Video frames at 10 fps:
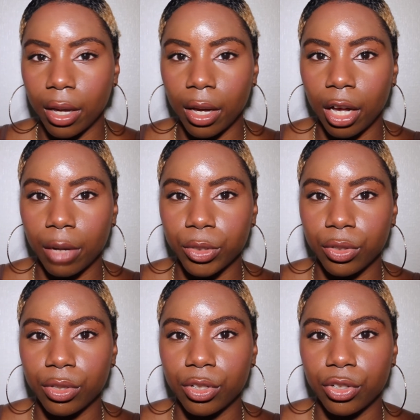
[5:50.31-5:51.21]
helps
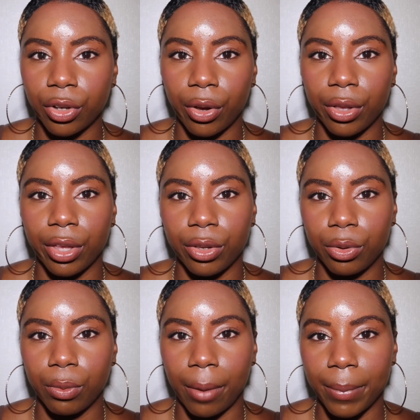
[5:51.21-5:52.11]
you to show that
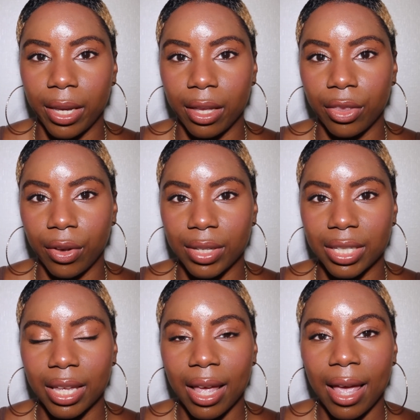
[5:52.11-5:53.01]
you are meeting
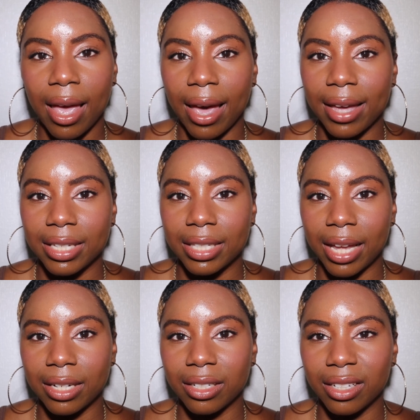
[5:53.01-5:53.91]
those 8
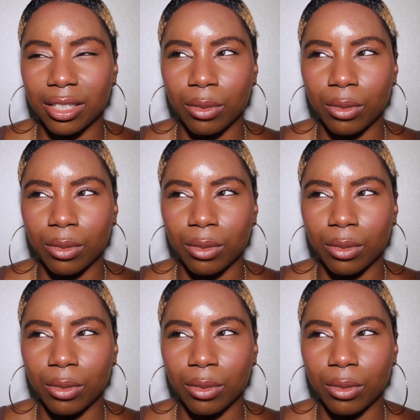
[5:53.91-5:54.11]
standards.